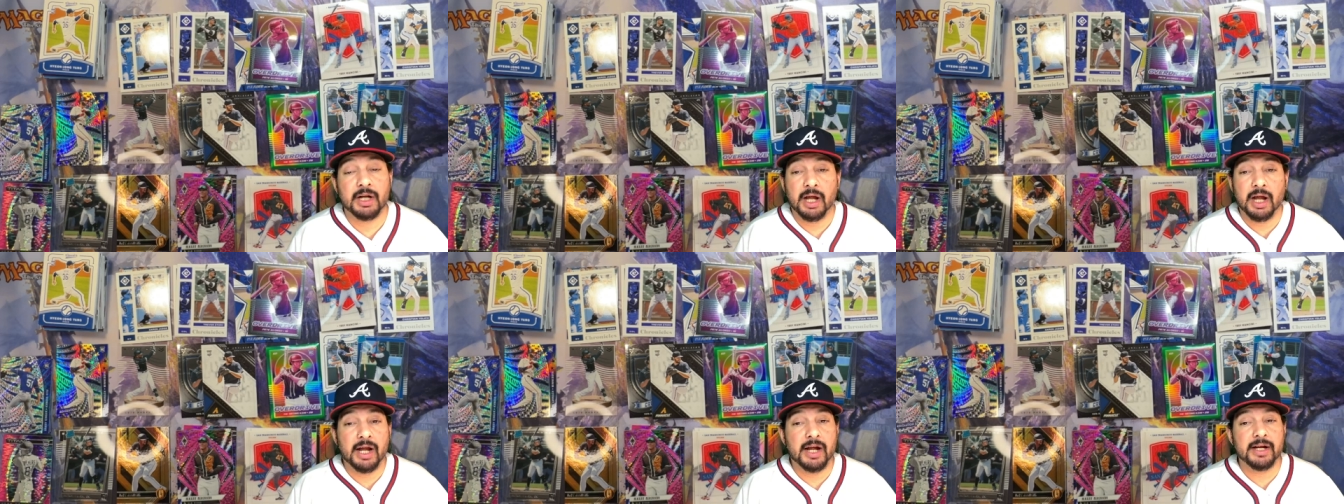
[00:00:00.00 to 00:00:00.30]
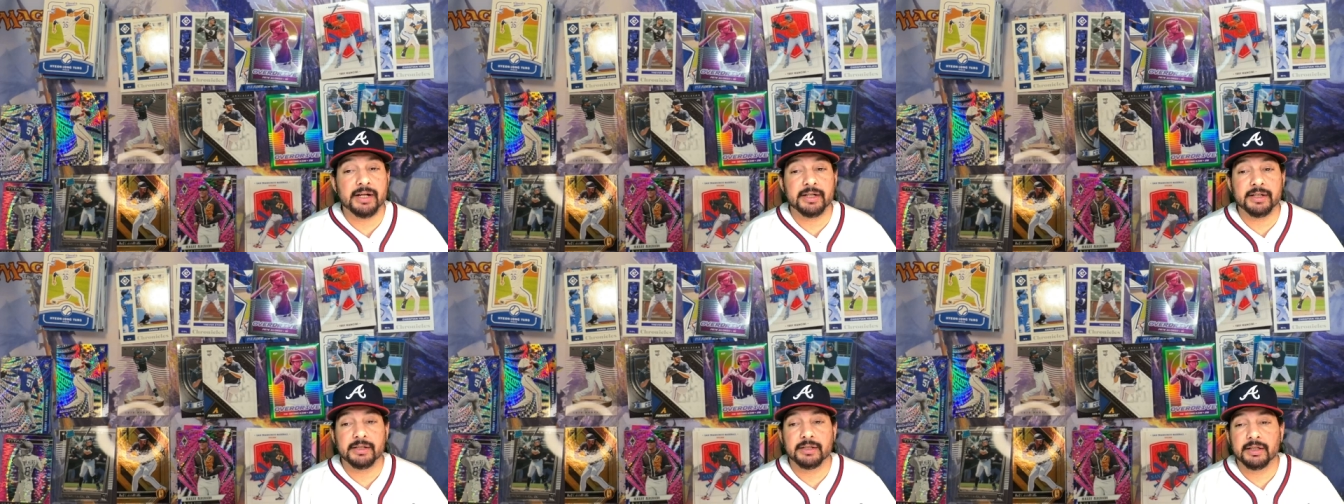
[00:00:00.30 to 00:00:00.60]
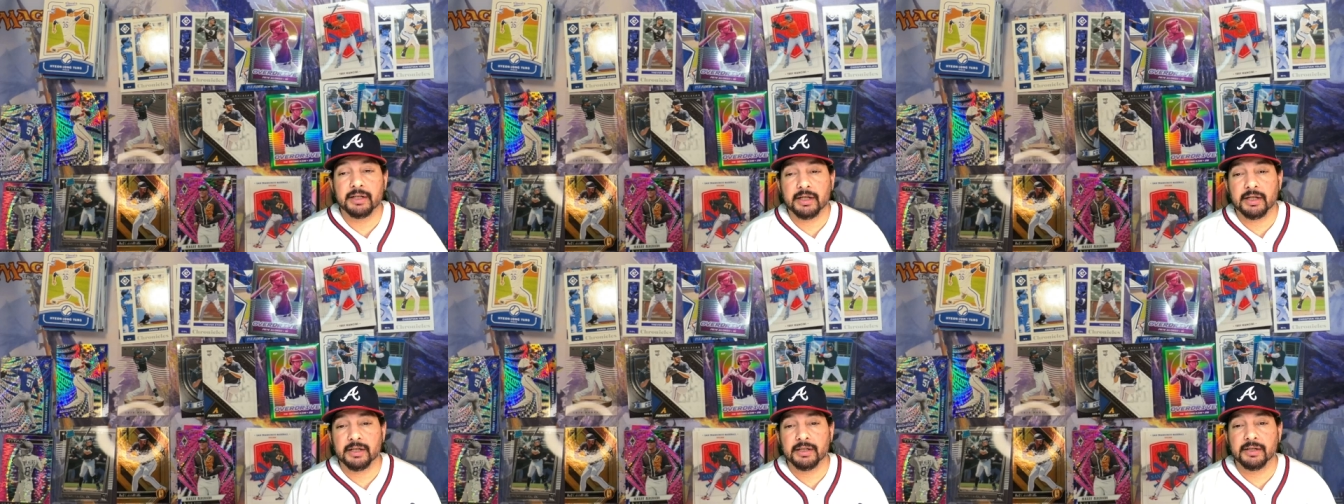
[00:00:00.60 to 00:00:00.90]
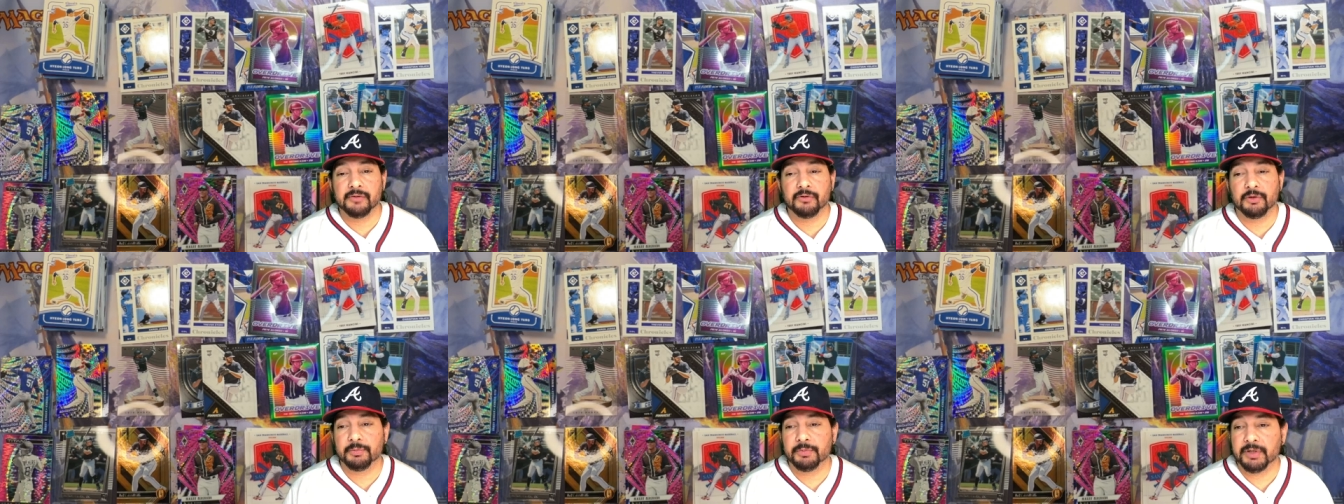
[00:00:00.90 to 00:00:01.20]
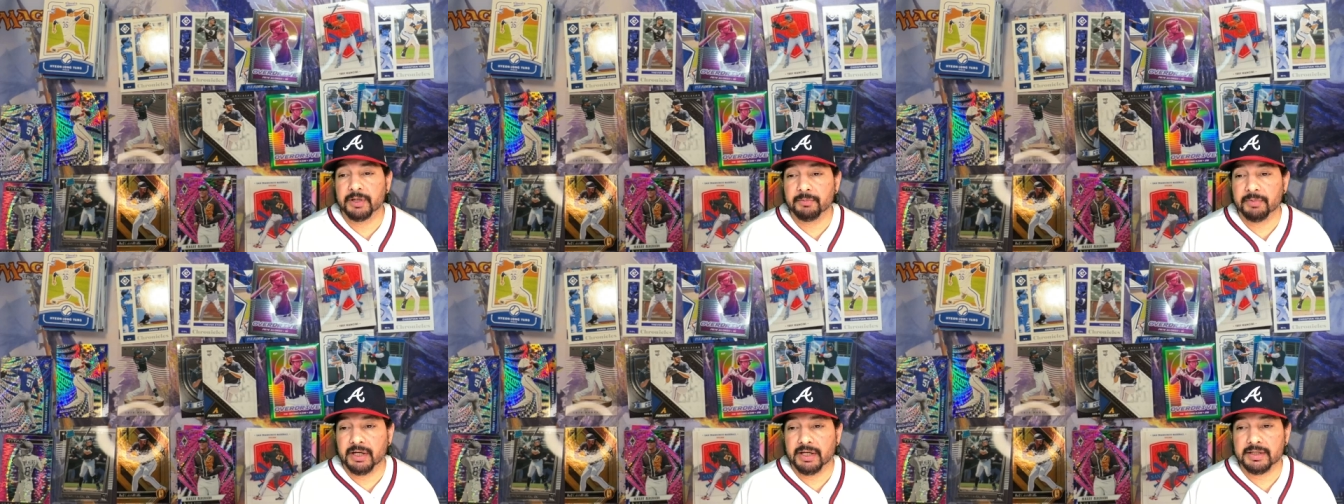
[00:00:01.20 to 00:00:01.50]
I did. I love
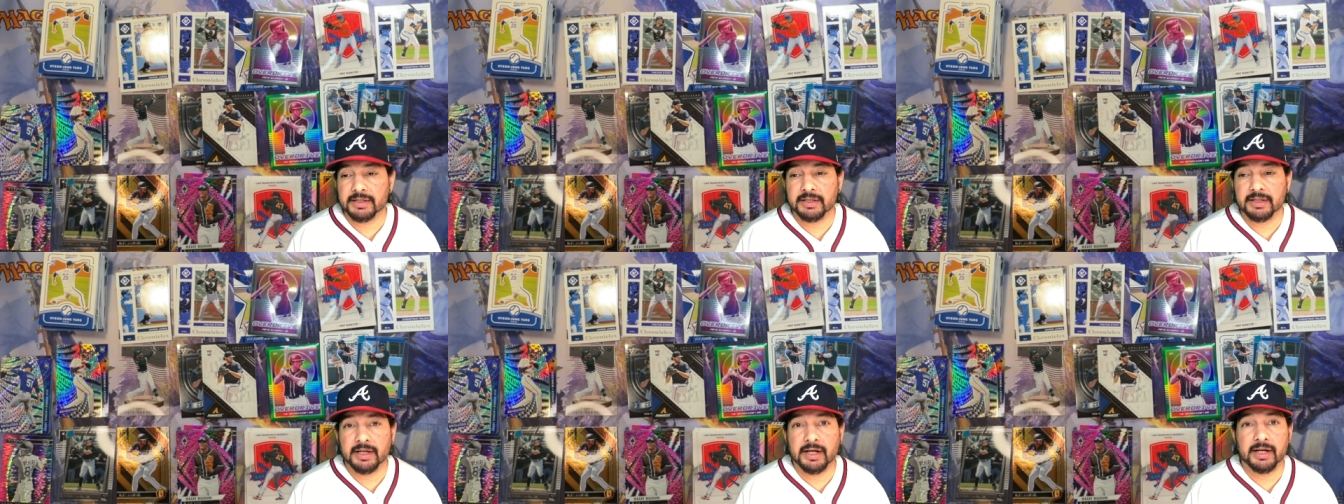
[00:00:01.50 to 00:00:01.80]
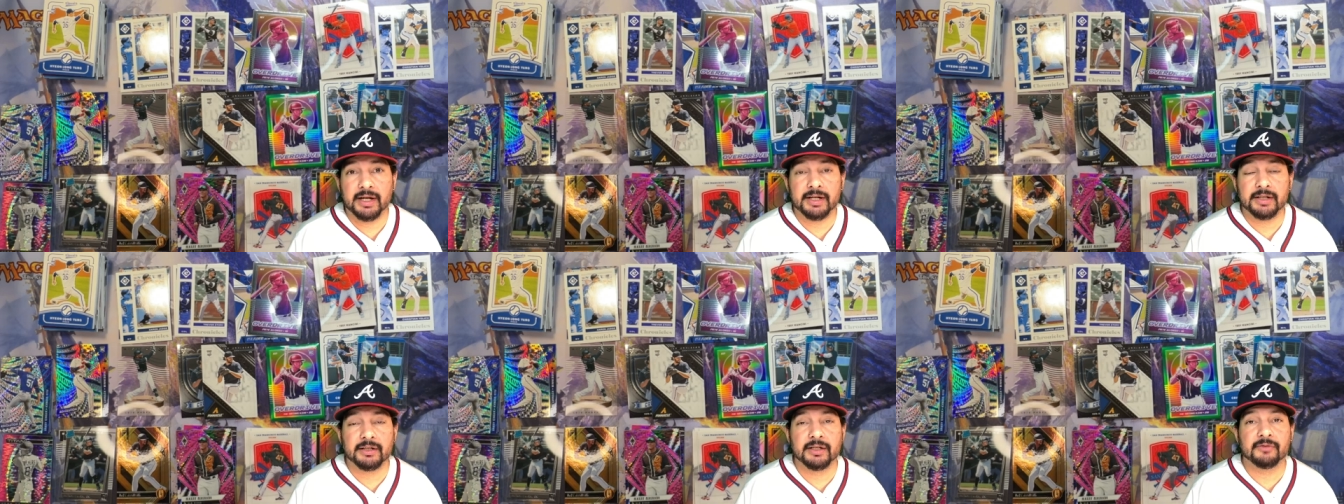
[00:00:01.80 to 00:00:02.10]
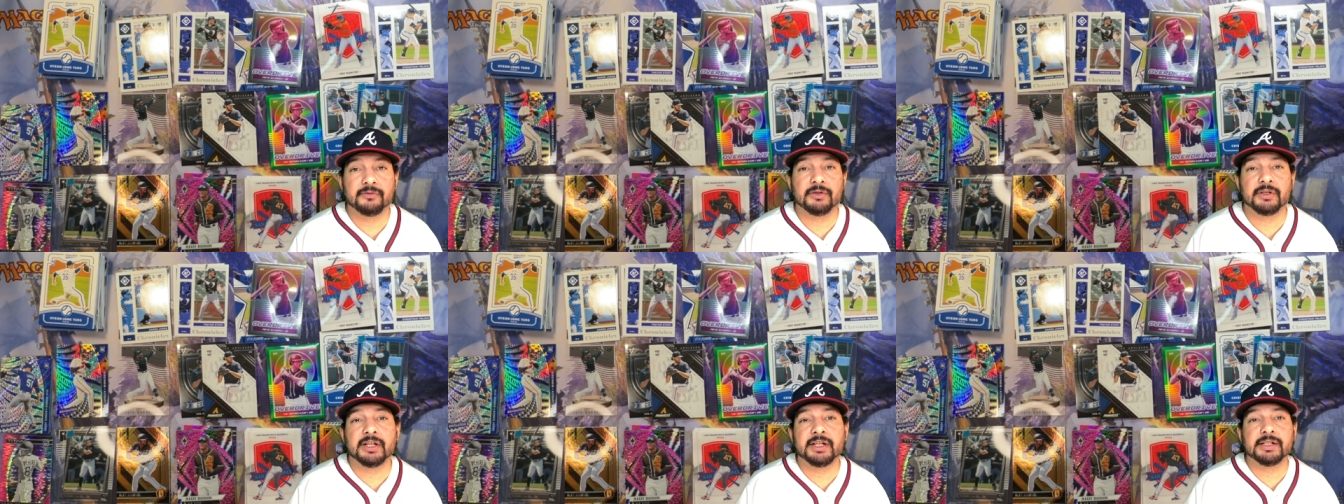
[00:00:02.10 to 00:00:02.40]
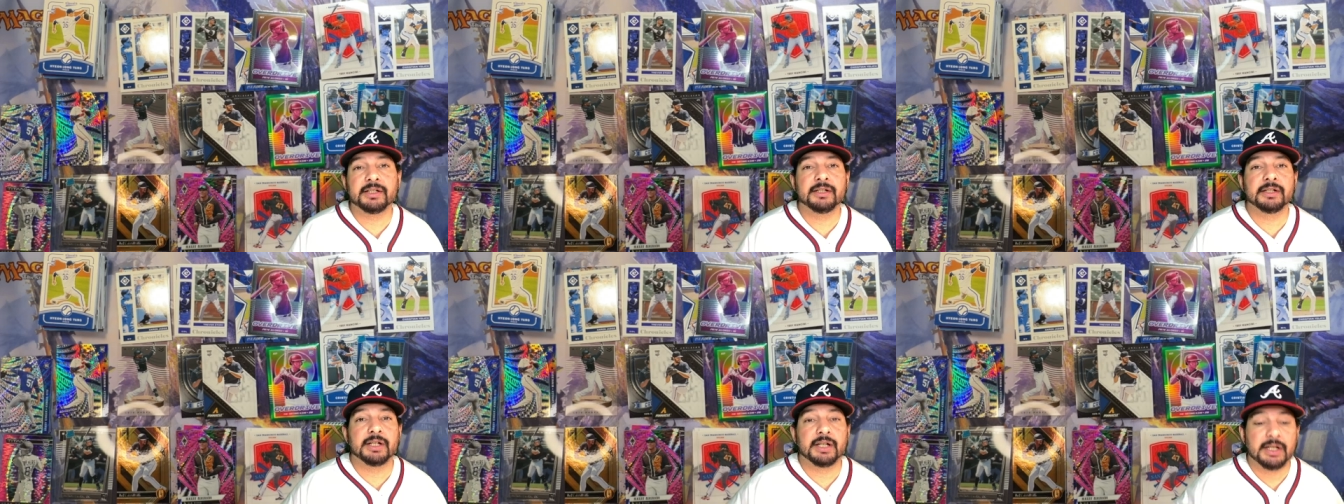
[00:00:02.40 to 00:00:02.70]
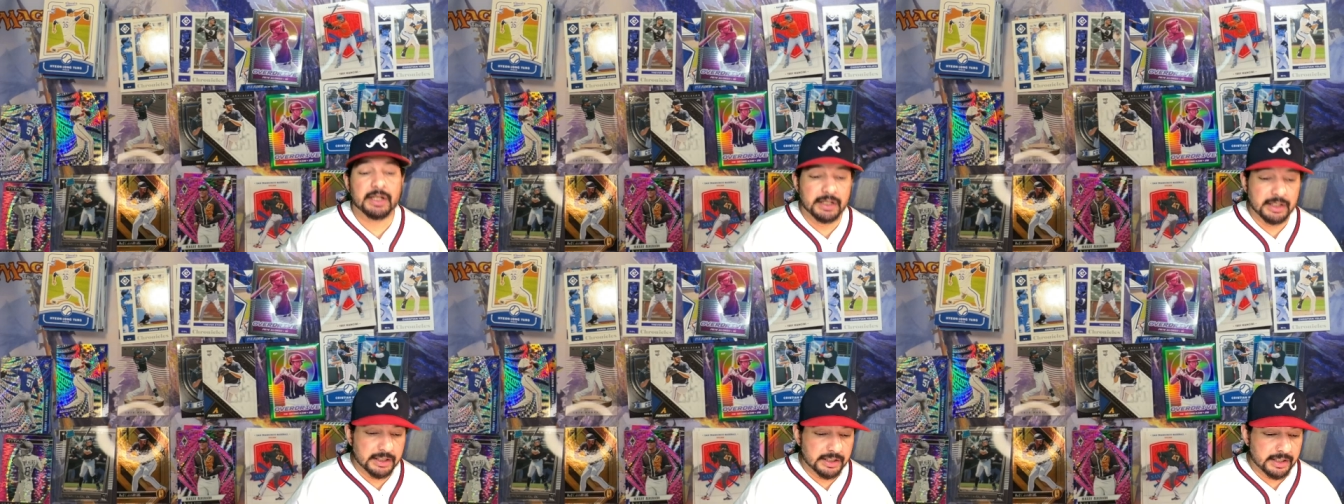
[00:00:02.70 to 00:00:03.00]
opening packs. I love collecting,
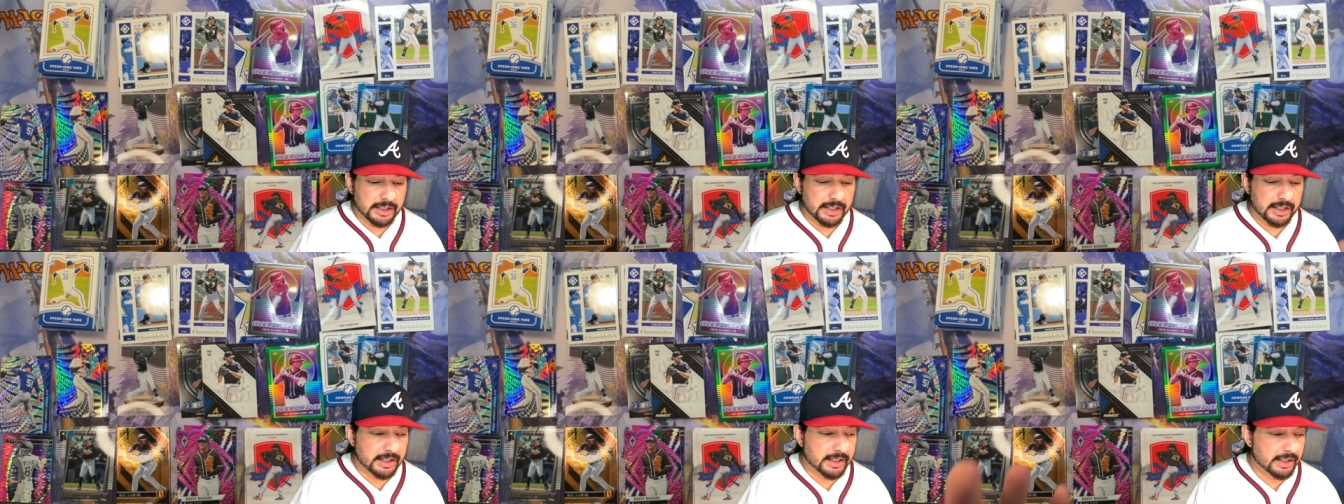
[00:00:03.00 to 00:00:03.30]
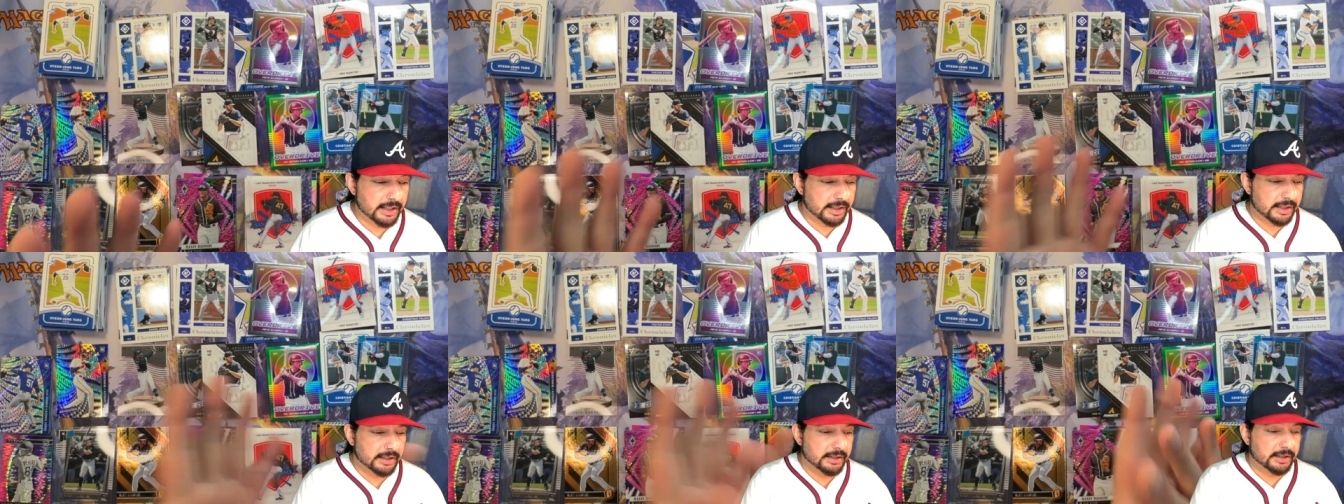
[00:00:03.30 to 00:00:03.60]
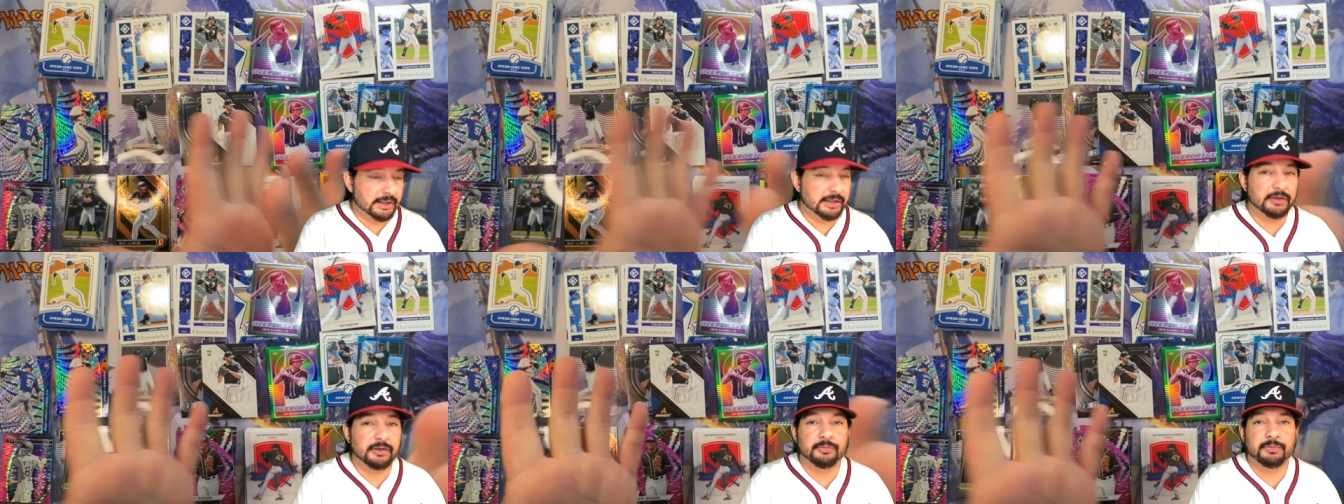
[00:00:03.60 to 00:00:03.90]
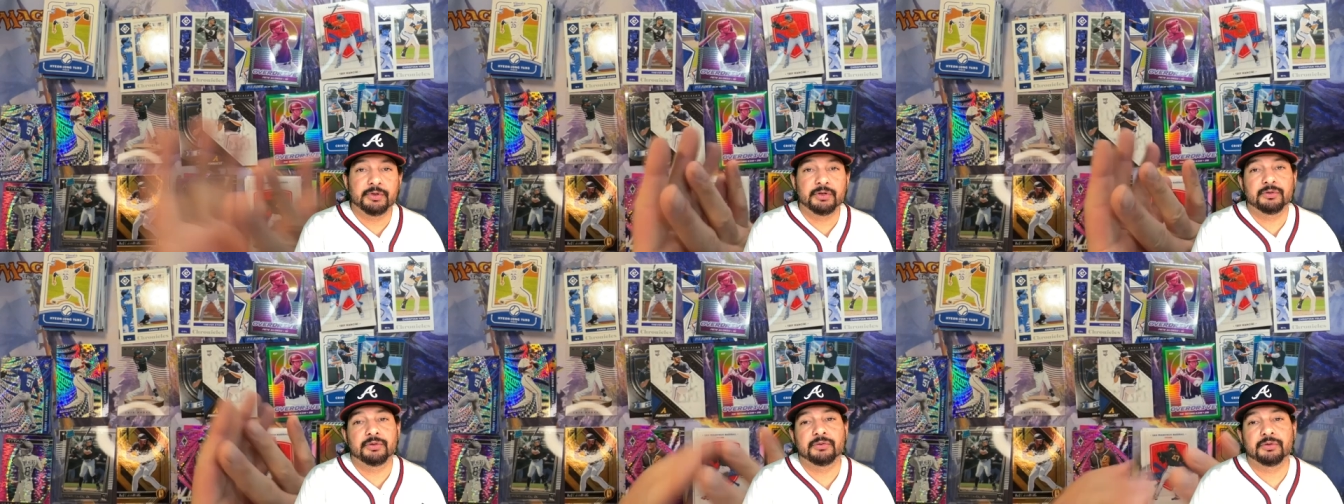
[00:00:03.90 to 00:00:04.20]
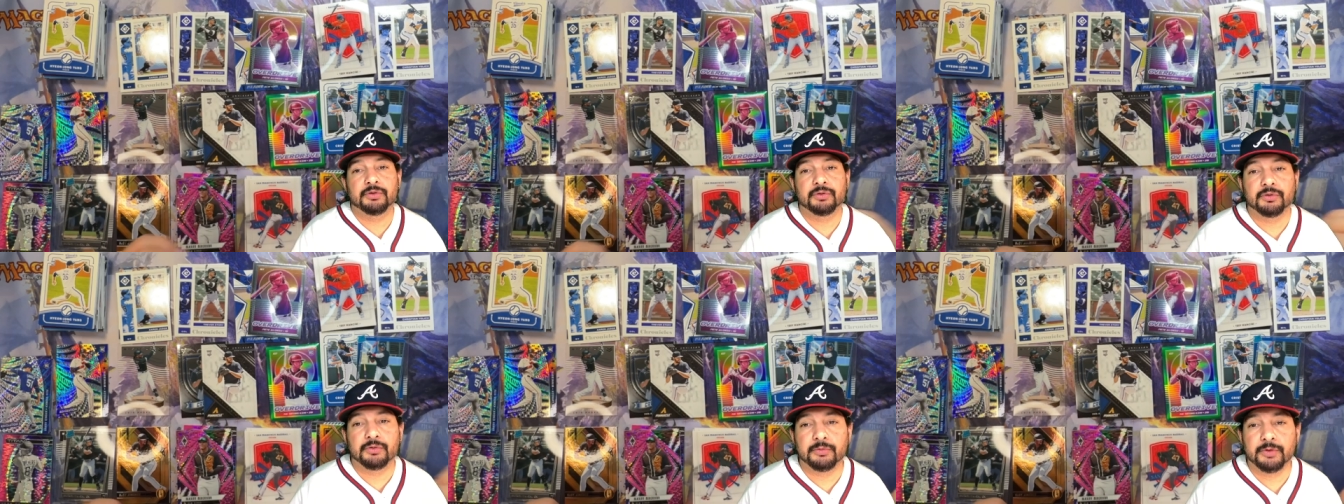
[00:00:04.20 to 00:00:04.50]
and I hope you do too.